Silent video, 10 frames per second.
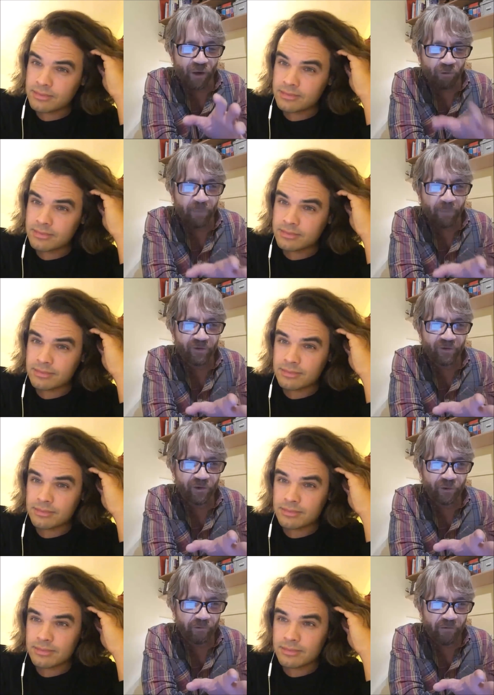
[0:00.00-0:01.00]

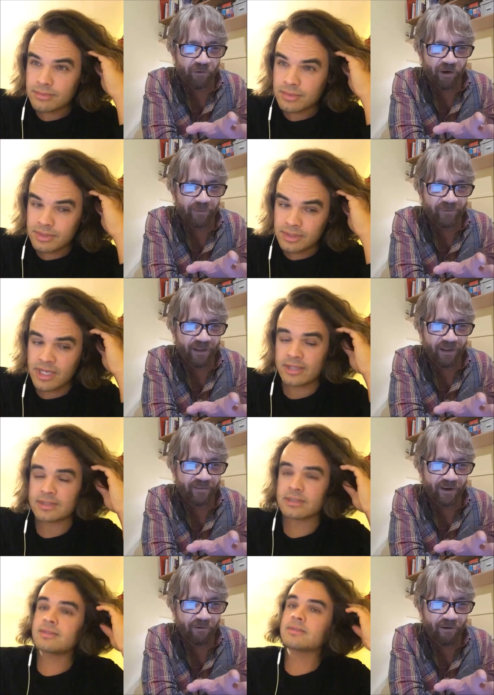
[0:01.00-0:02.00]
Speaker 1: corruption during the referendum.
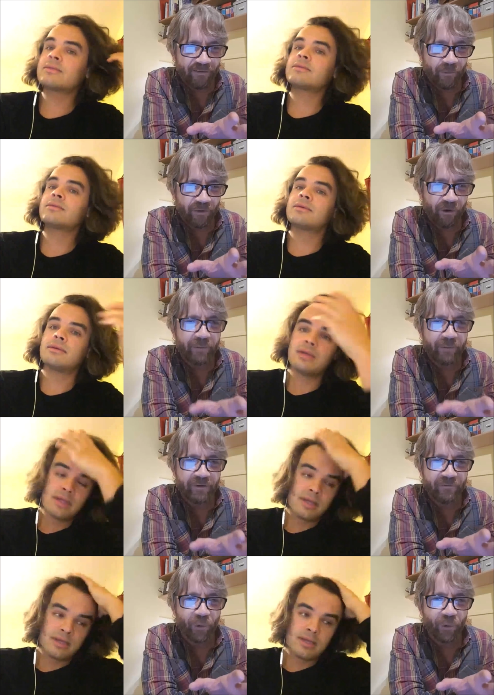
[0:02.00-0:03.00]
Yes, is that whether it
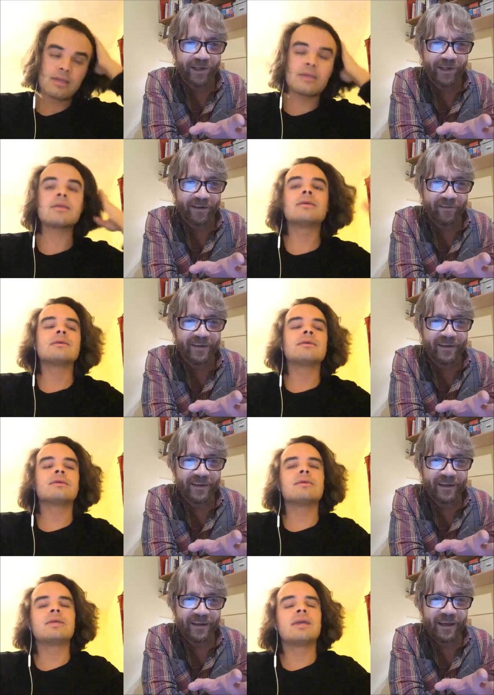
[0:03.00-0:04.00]
can be voided?
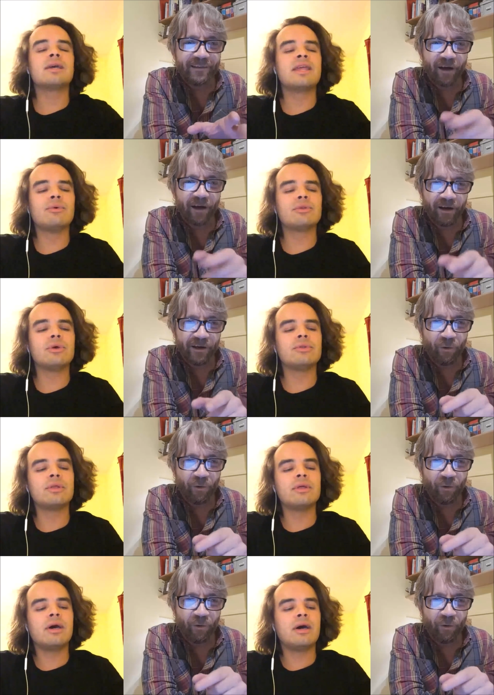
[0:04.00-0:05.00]
Yeah, in the High
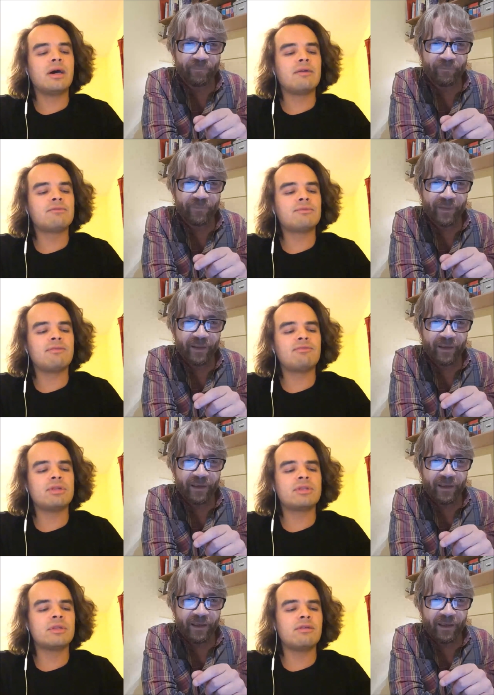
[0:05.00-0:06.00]
Court.
Speaker 2: I've
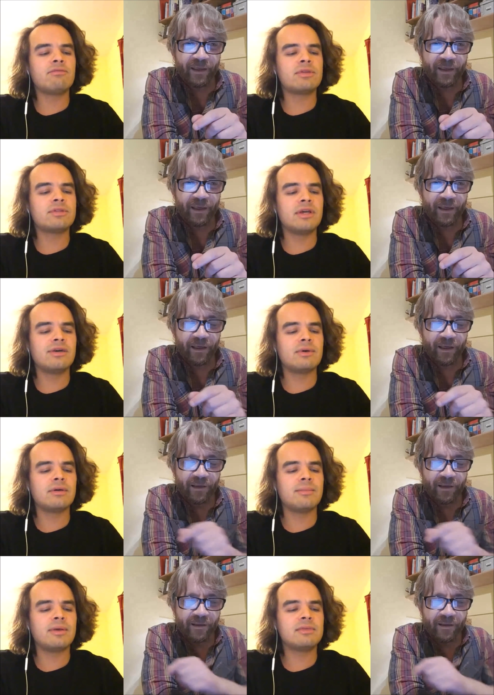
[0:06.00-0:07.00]
written
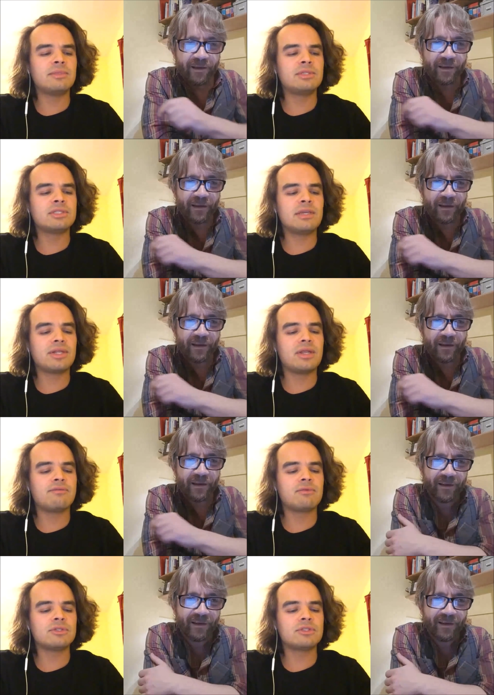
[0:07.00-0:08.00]
now. Let me just get my.
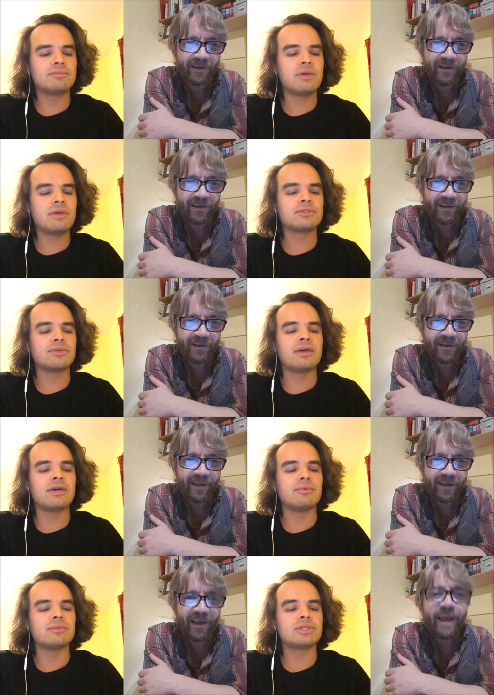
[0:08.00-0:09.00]
I've got some notes on
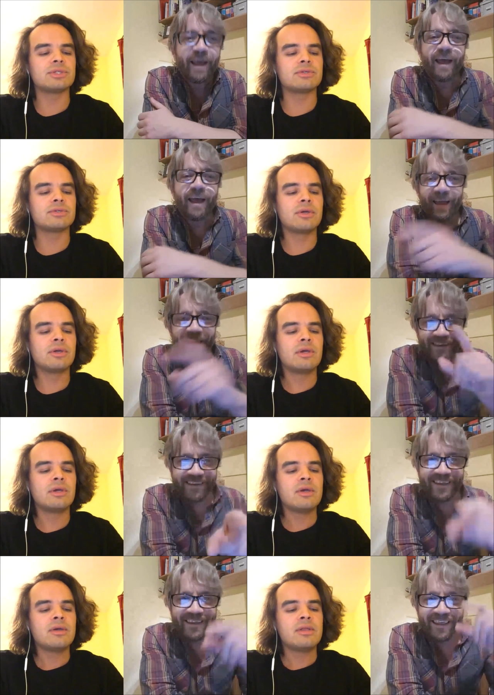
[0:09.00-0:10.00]
that one, which is.
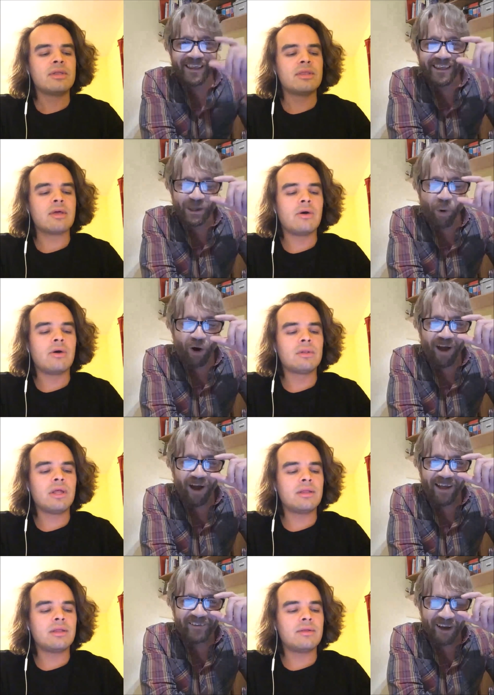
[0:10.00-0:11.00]
Speaker 1: You are
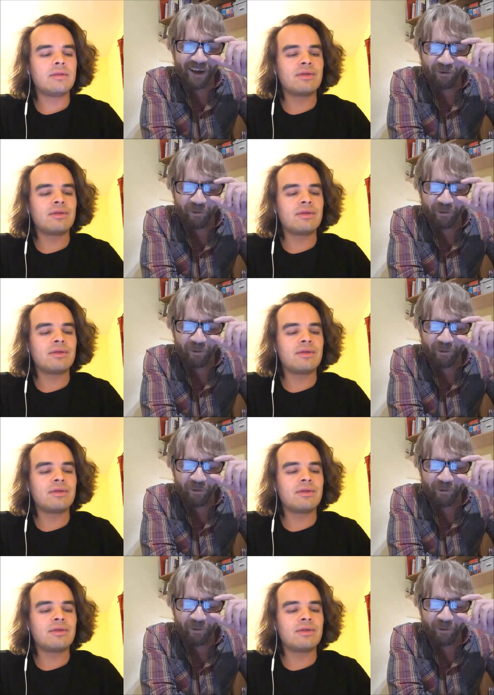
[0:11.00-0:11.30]
right. Actually, I